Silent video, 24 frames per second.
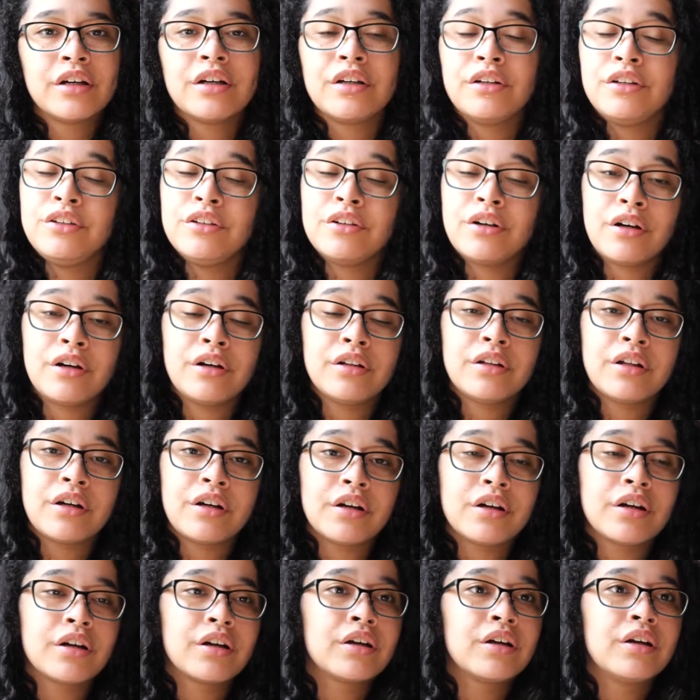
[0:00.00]
Y'all
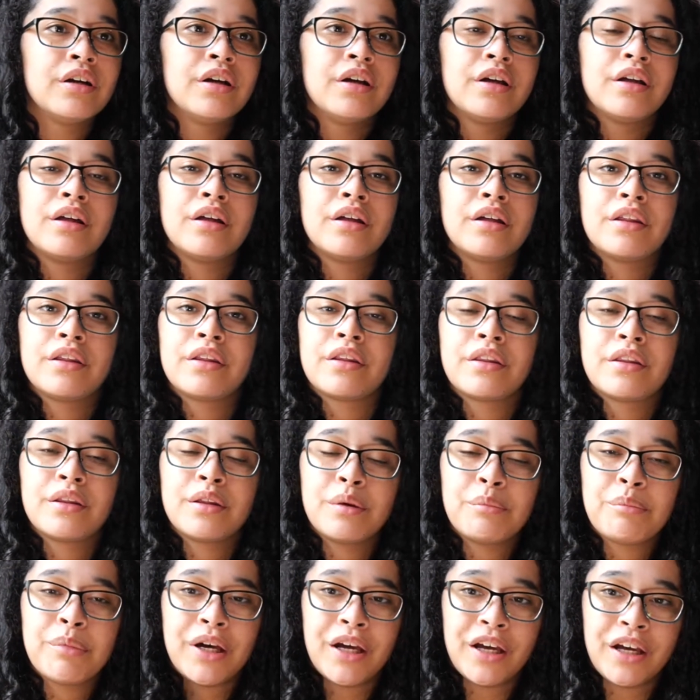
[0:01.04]
are the
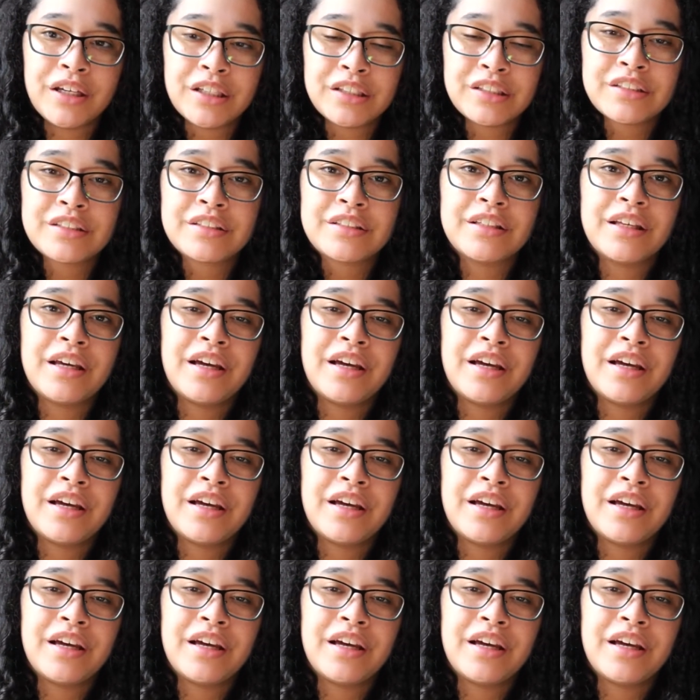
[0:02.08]
best,